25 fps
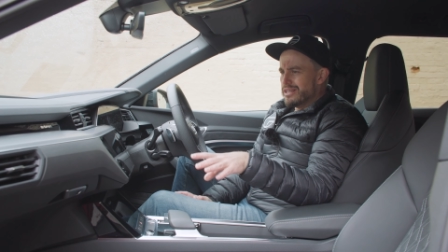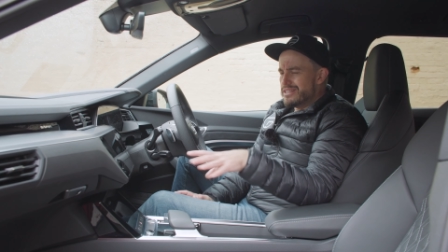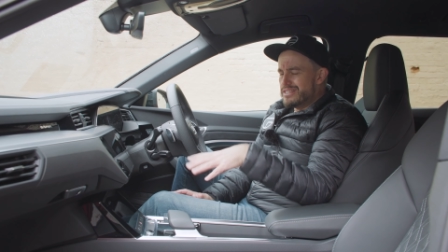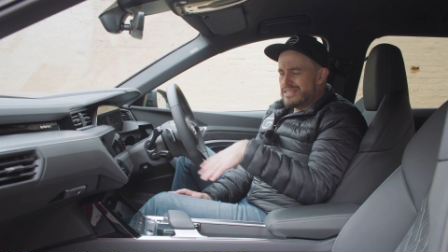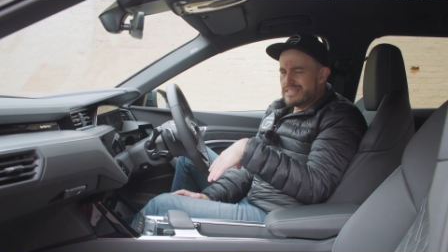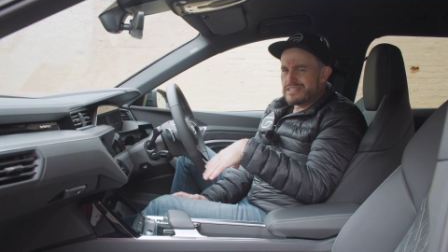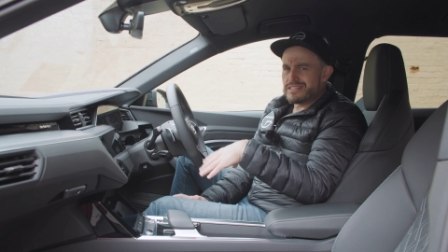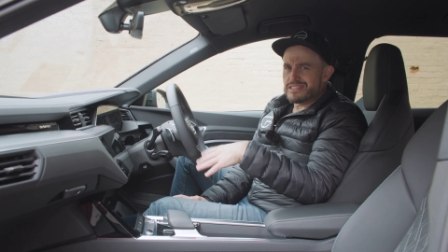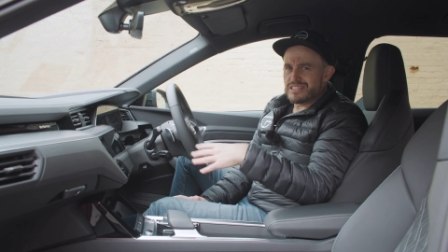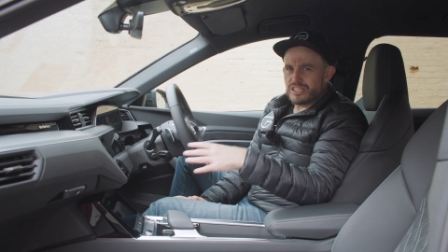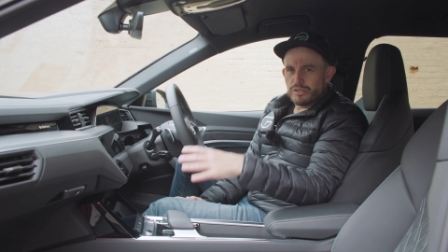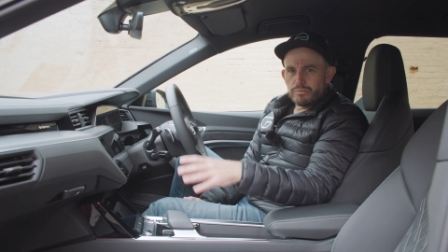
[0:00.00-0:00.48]

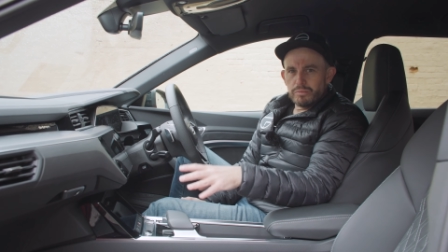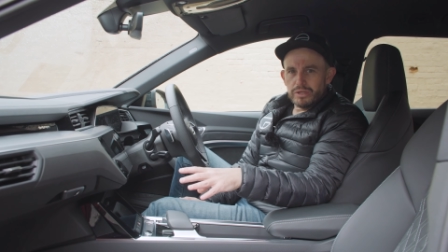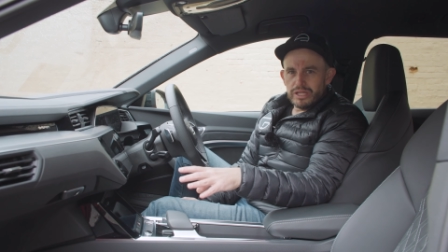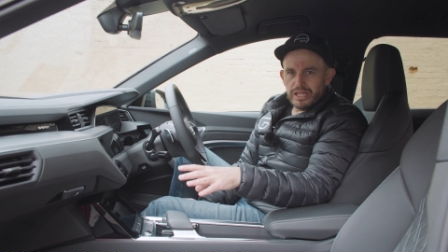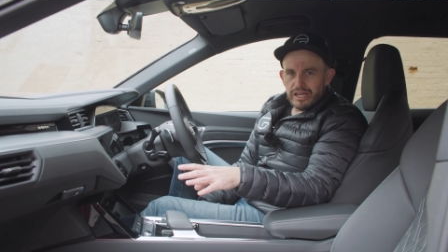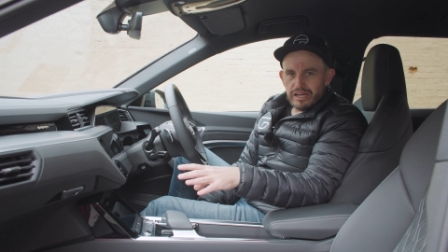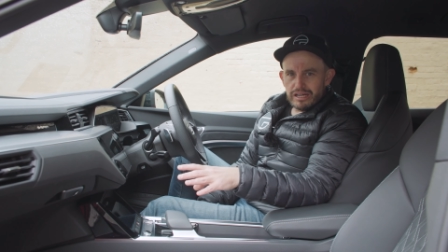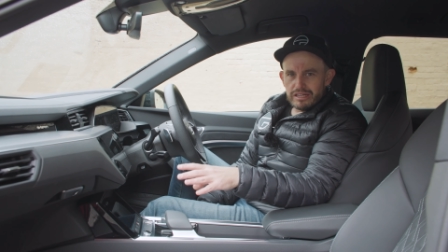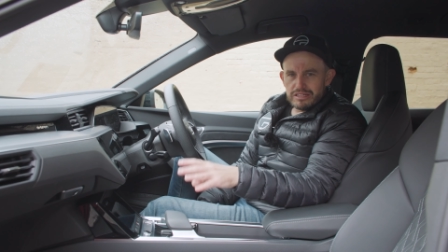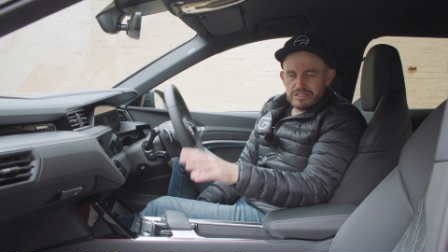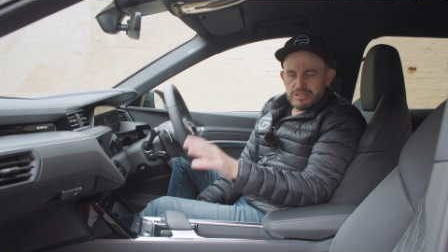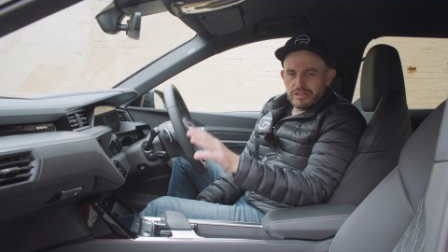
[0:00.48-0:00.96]

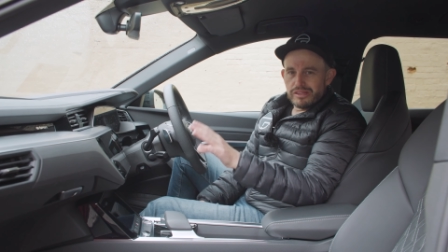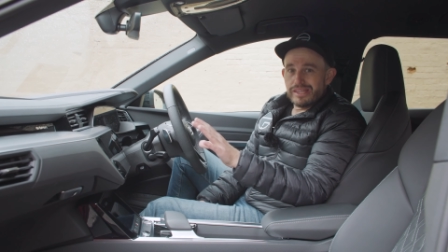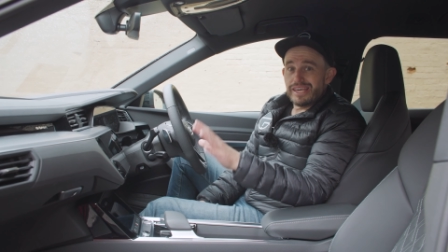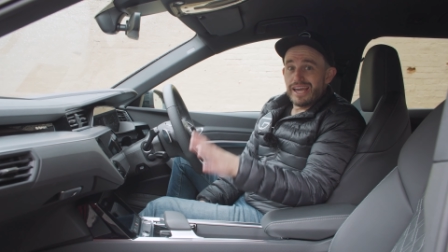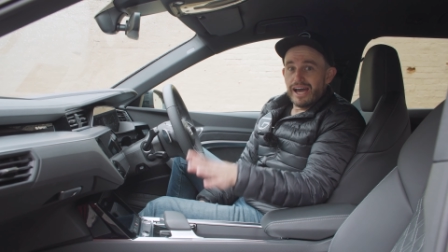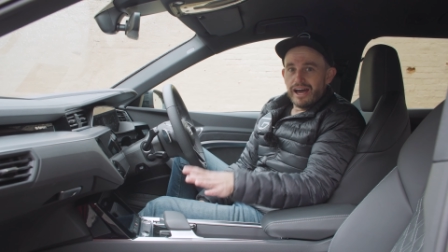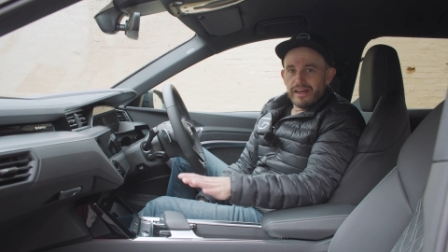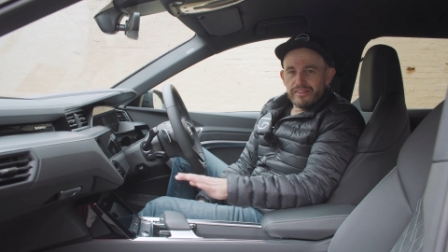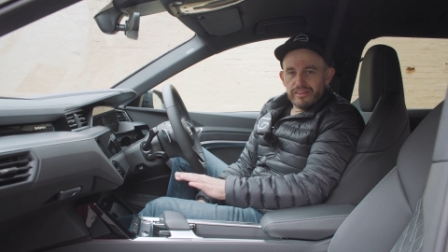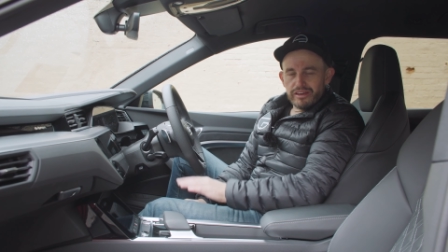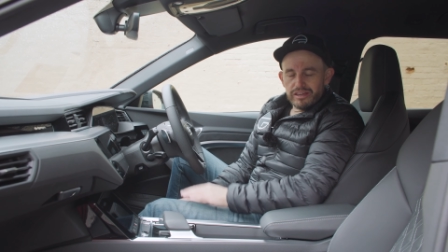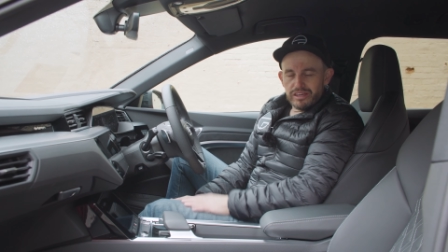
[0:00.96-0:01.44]
dissimilar to
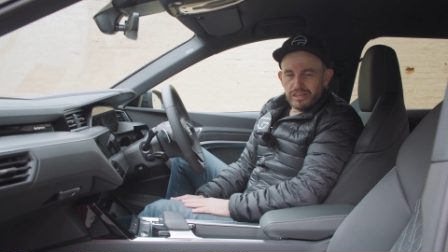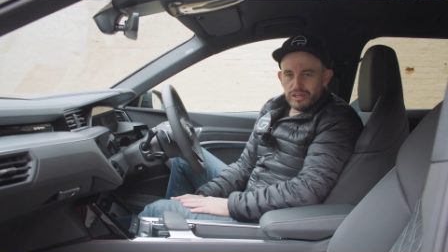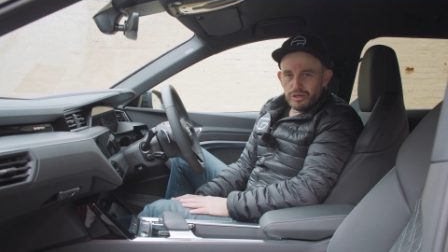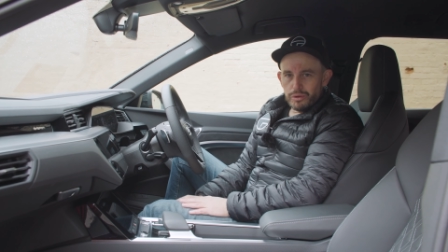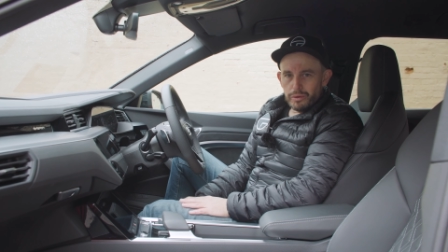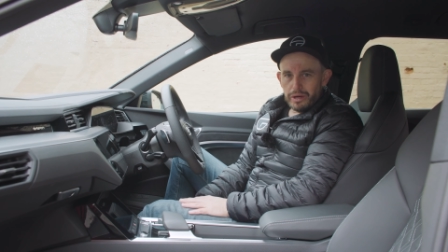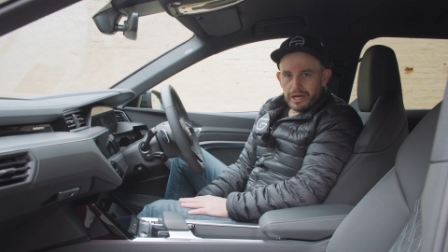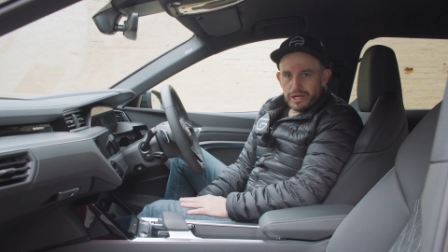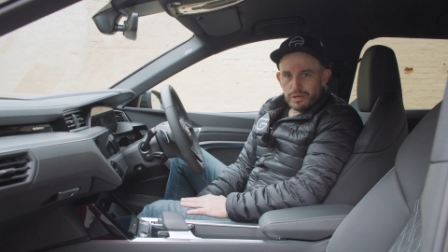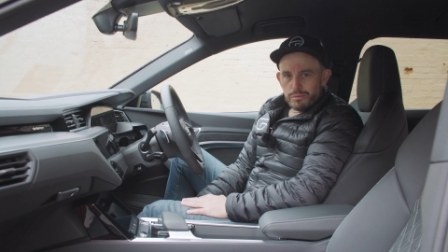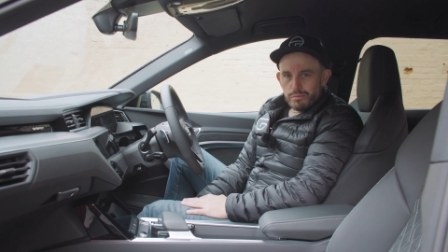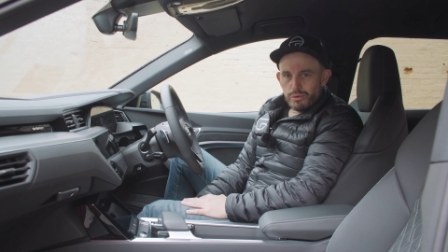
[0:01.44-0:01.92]
the other
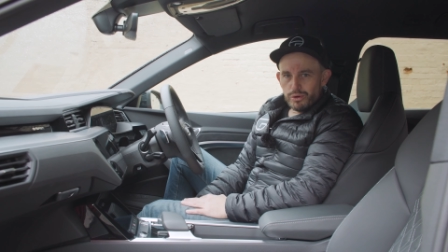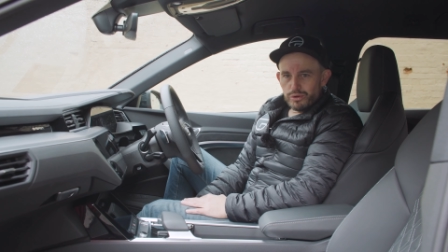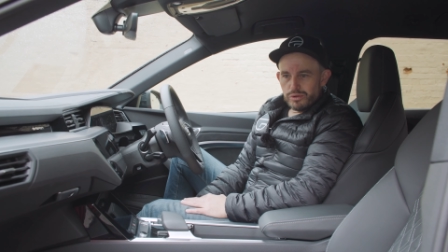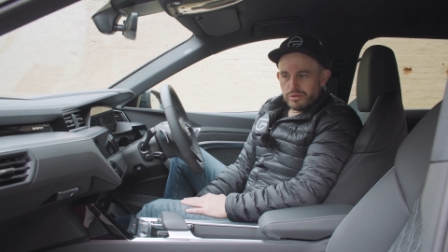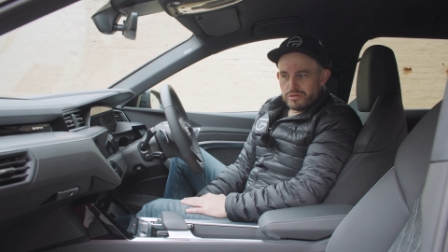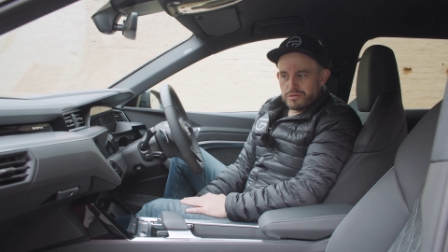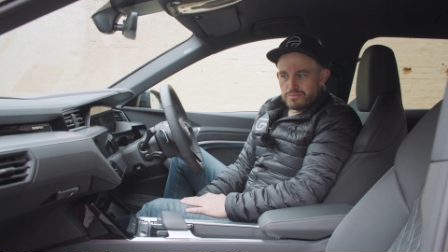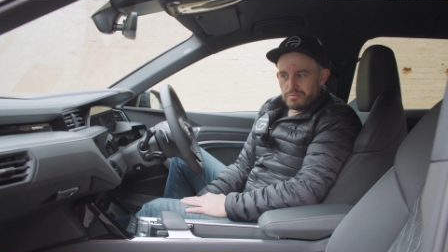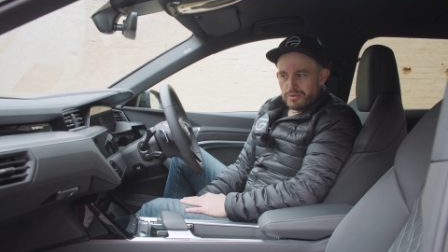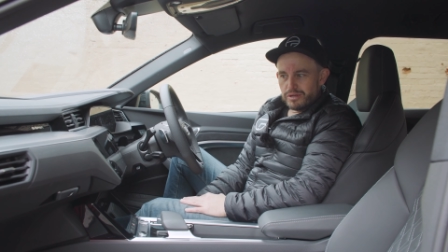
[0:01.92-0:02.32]
Q8 models,